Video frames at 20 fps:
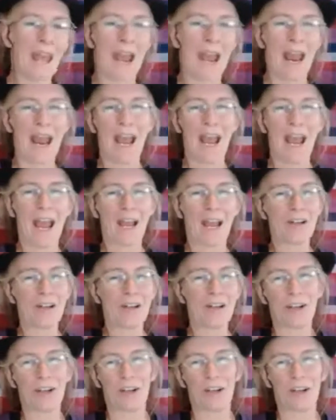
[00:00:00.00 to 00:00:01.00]

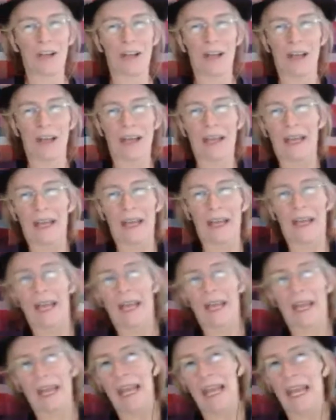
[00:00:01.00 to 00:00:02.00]
And
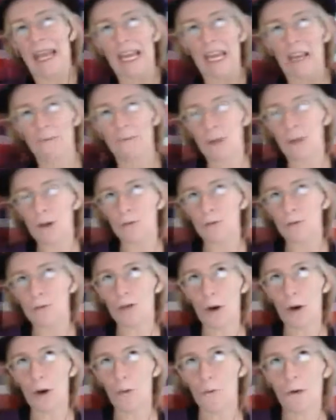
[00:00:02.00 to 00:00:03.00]
if you
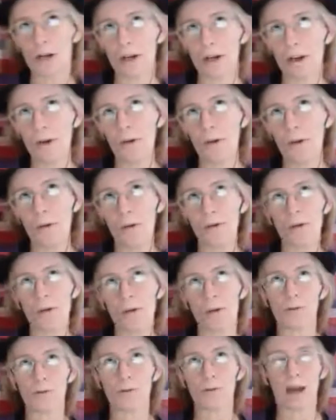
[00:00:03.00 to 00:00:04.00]
don't want to go
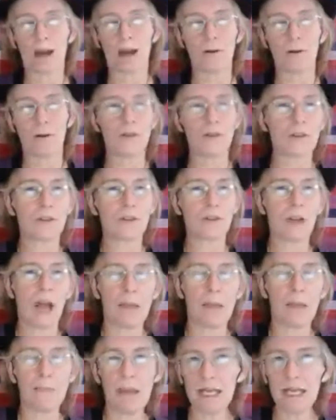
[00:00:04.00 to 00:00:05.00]
those routes, I
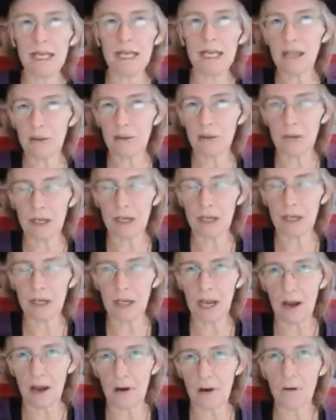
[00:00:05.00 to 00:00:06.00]
made another
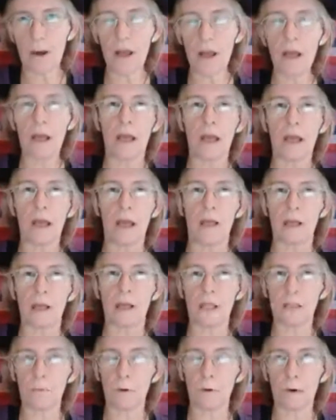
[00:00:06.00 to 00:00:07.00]
video
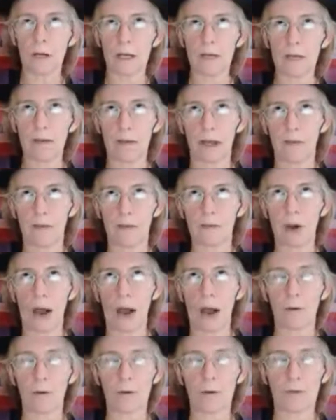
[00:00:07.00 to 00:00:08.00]
this morning after
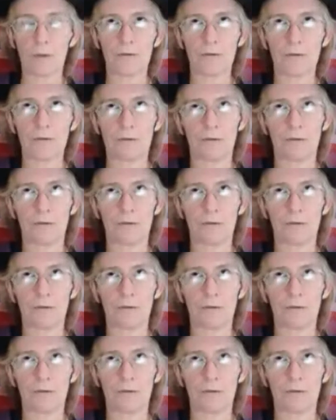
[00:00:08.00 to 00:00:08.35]
hours of